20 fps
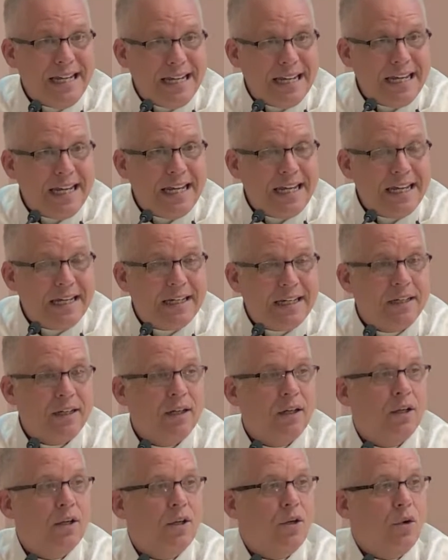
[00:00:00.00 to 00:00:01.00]
He
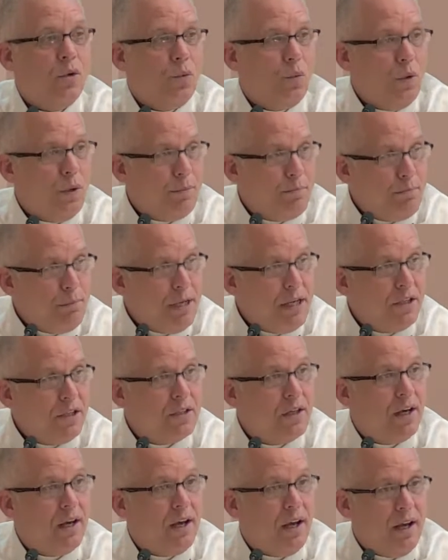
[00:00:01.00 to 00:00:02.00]
will meet
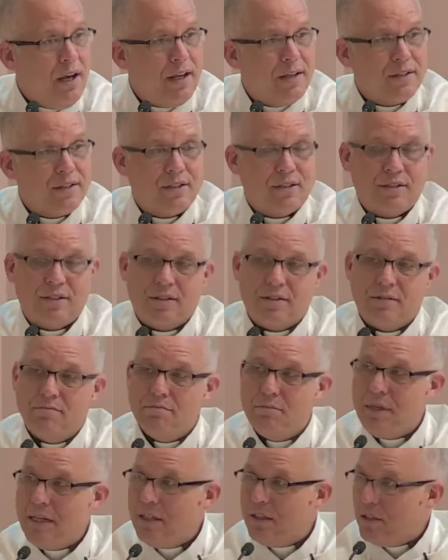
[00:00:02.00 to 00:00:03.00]
us,
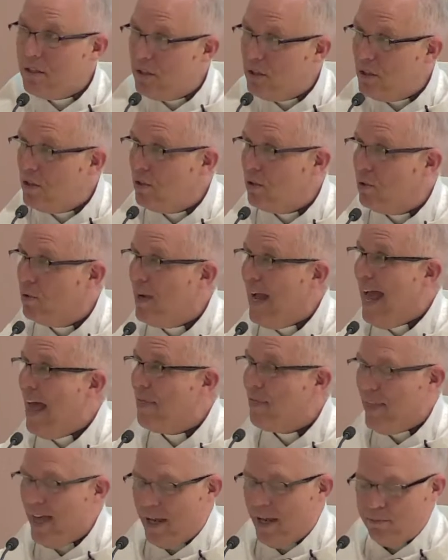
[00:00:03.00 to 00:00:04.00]
meet you
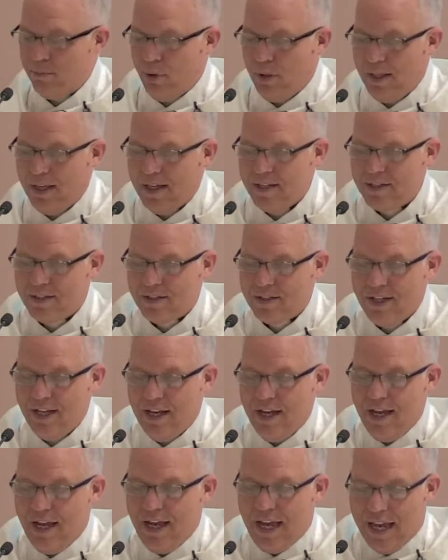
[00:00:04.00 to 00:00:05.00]
at that place
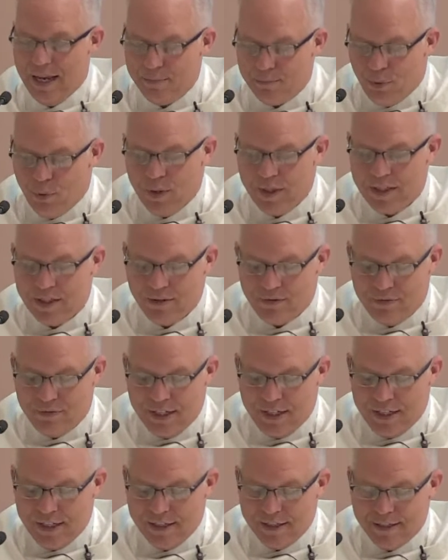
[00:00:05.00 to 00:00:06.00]
and point of
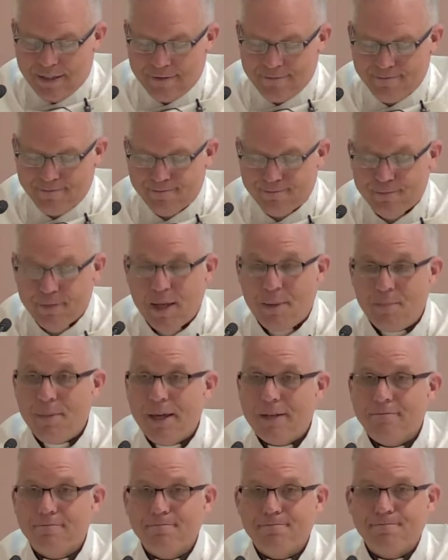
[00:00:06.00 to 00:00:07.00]
need.
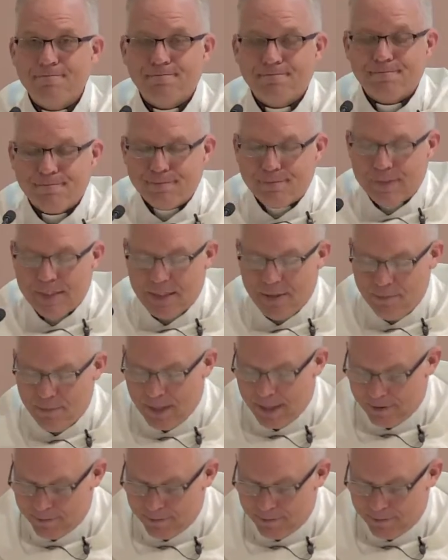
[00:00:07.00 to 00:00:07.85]
Amen? Amen.